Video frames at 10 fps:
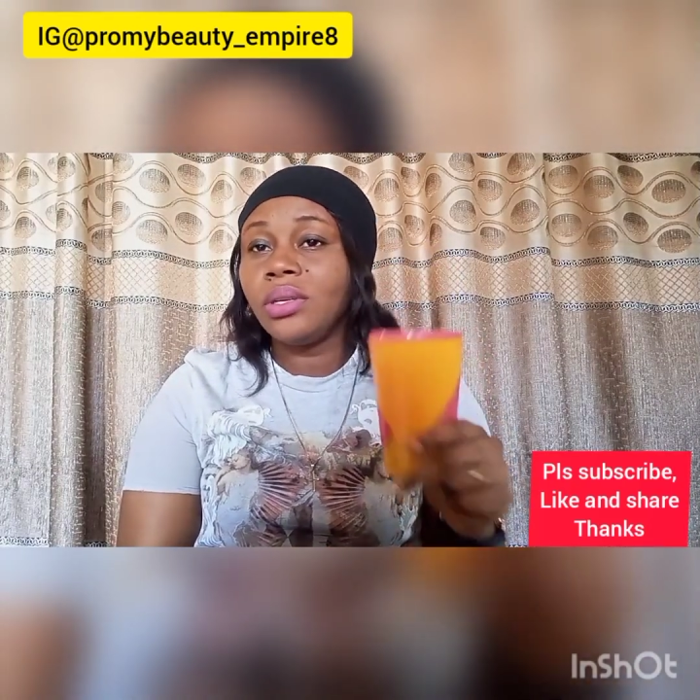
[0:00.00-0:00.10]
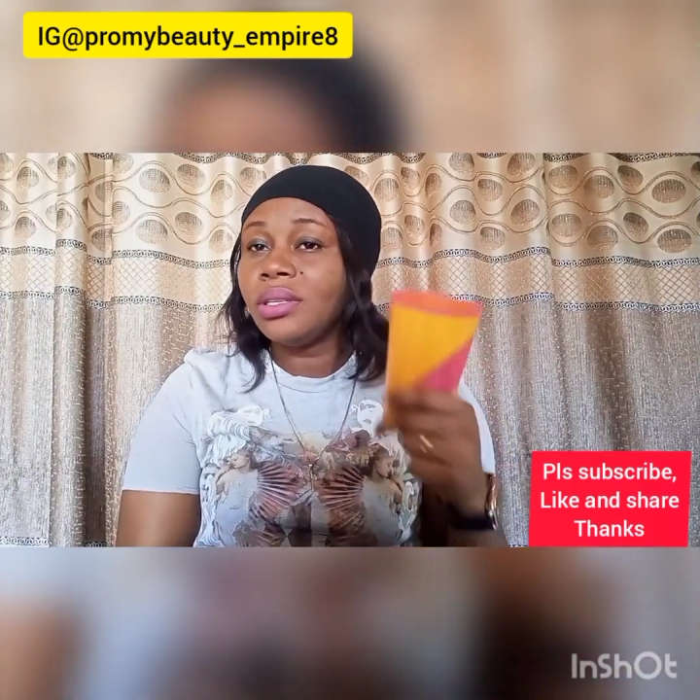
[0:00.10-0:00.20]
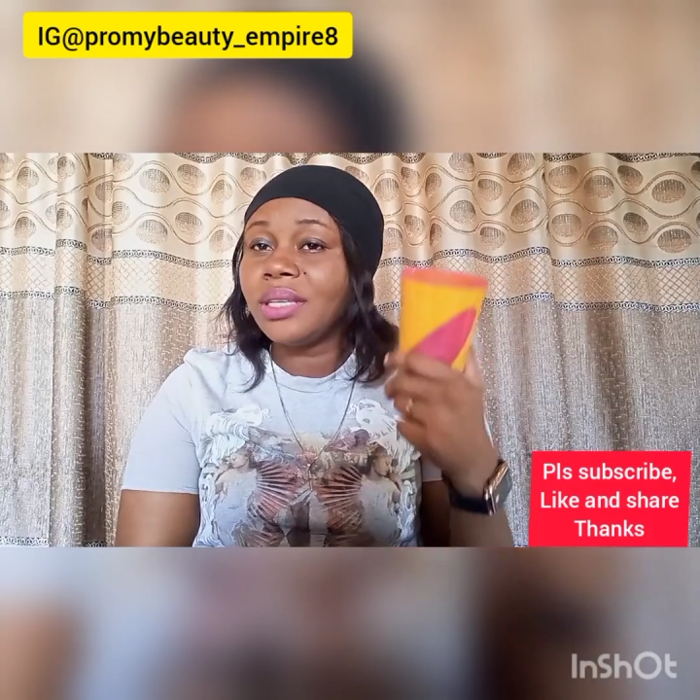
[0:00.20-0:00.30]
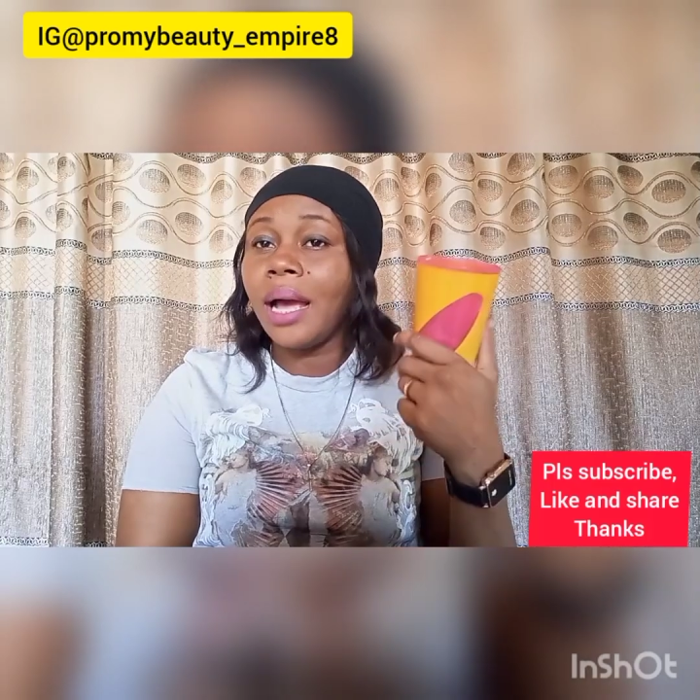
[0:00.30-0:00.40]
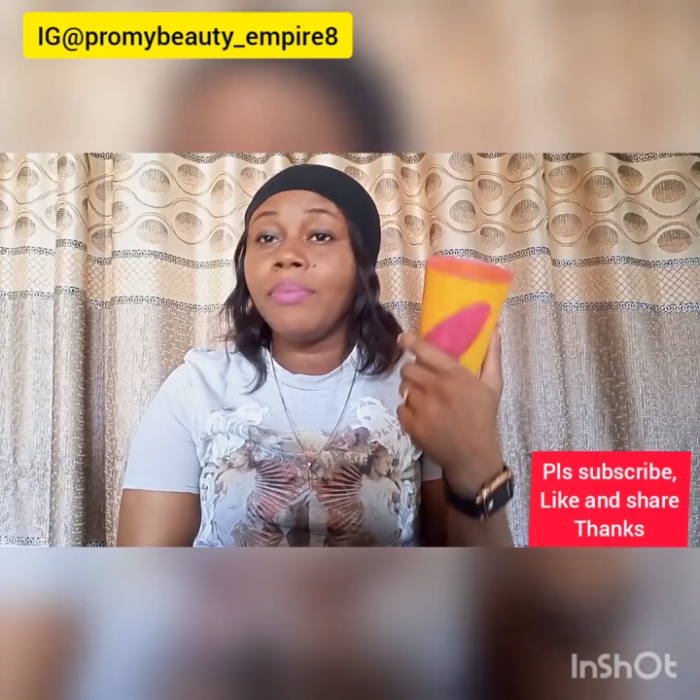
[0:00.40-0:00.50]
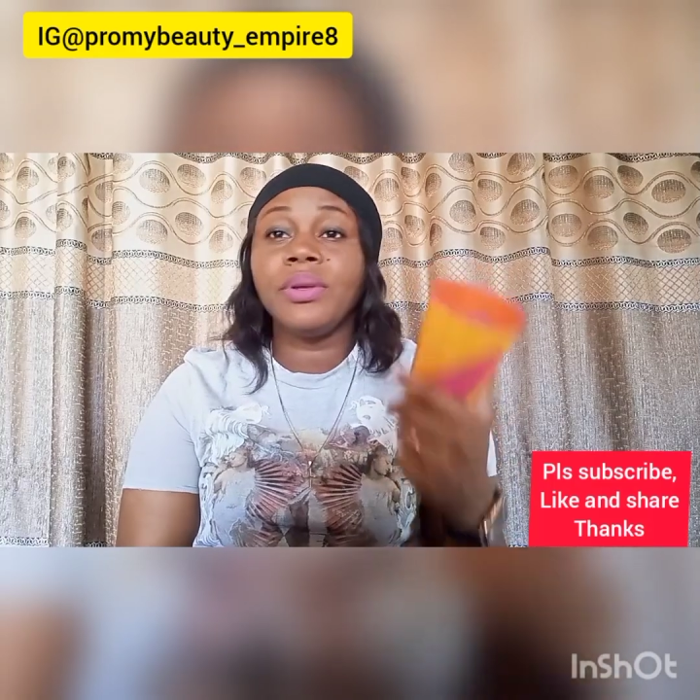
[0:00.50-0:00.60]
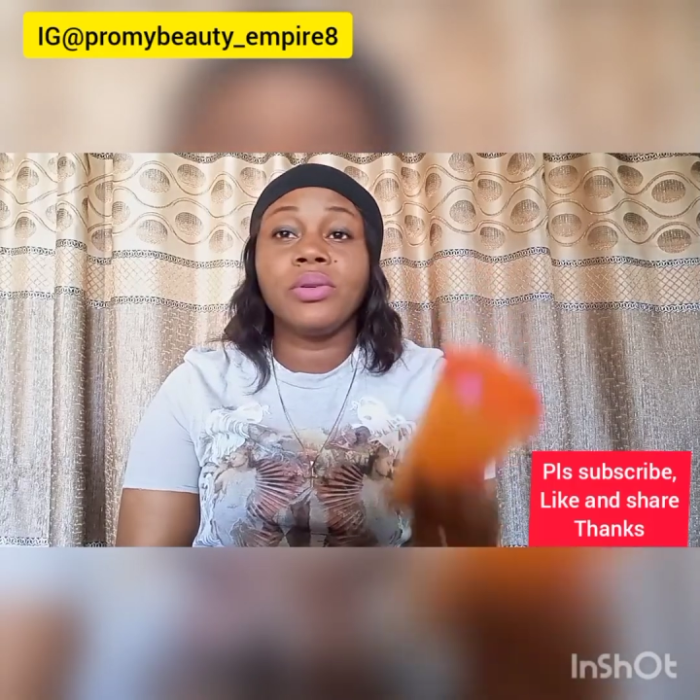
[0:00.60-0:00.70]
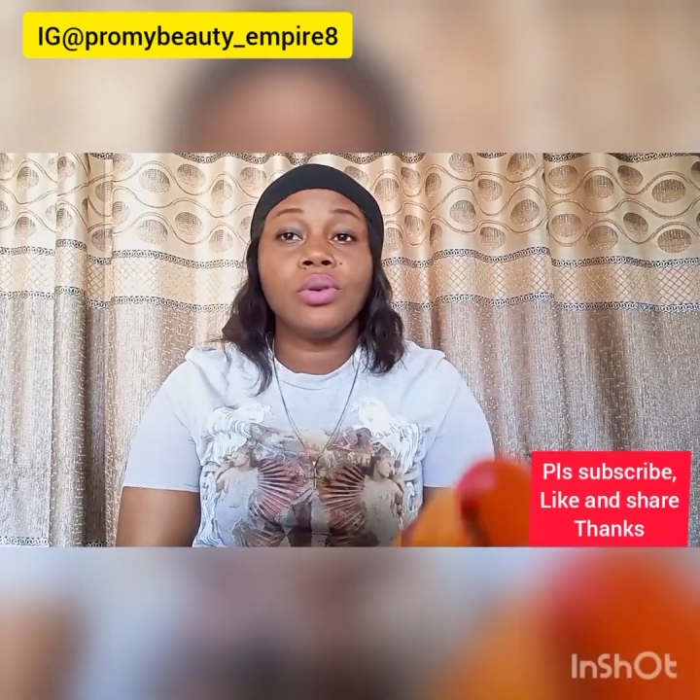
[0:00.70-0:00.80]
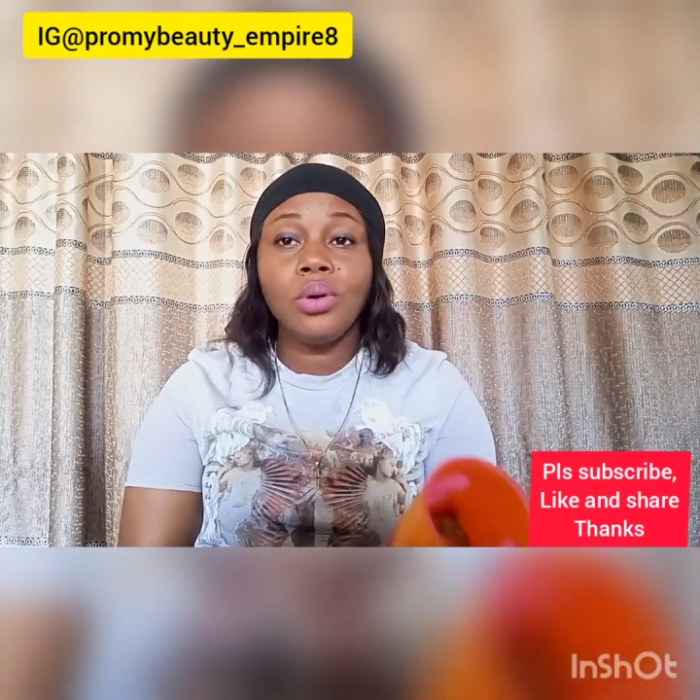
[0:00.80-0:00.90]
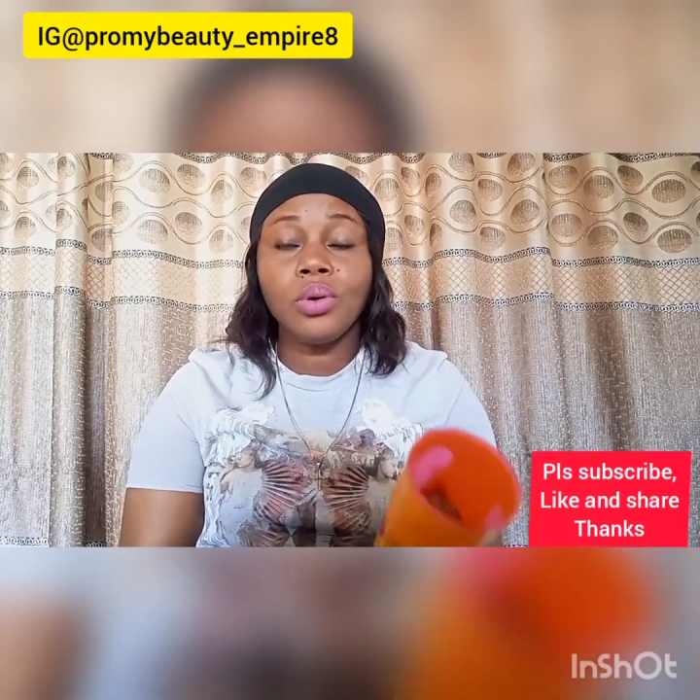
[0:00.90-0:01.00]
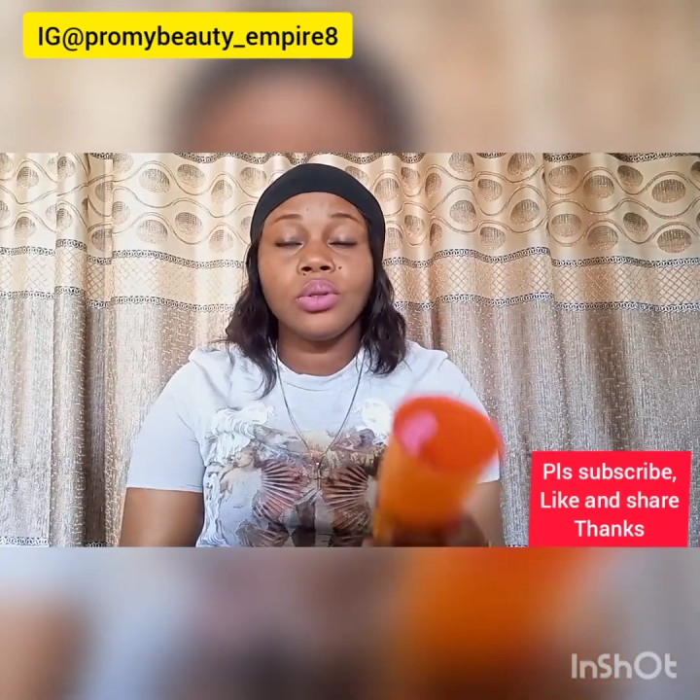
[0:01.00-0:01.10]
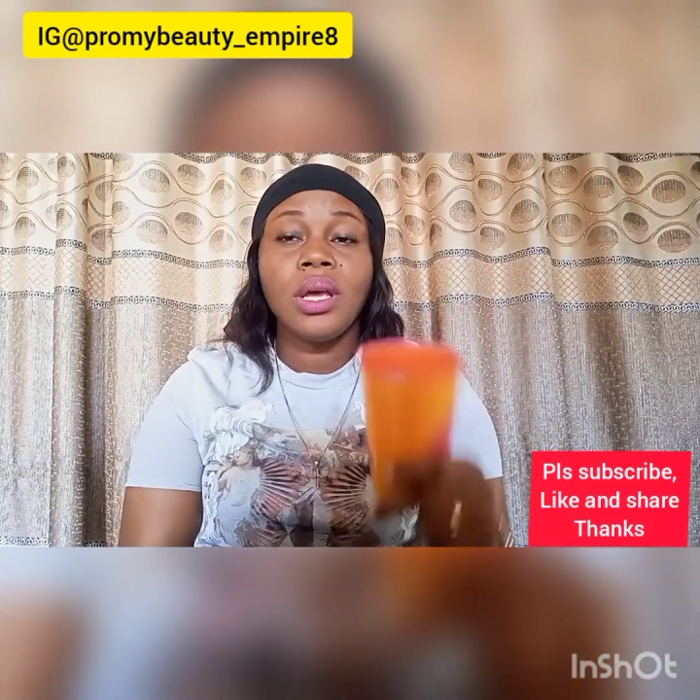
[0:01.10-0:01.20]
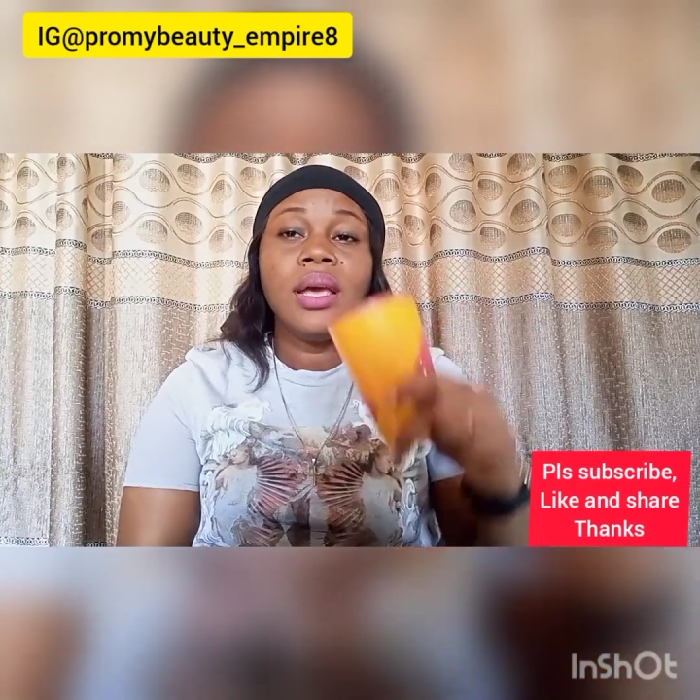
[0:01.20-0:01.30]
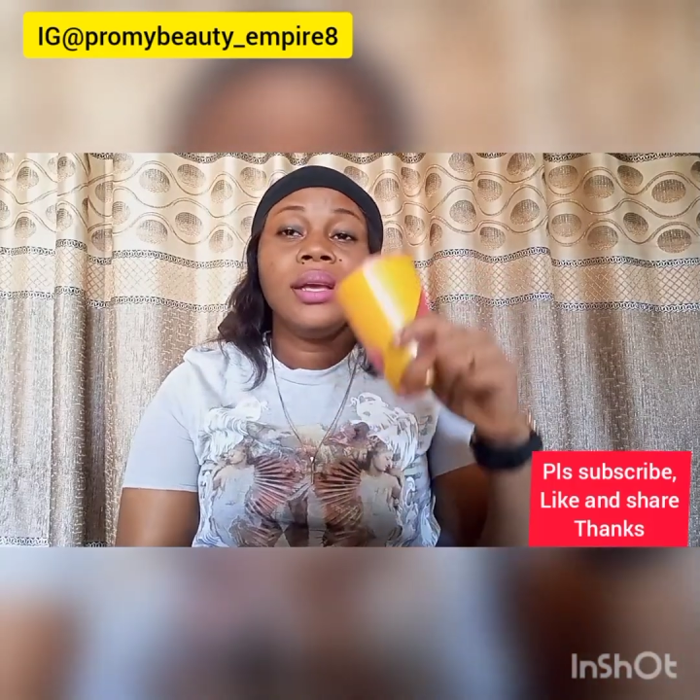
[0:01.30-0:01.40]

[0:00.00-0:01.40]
it can be clothes,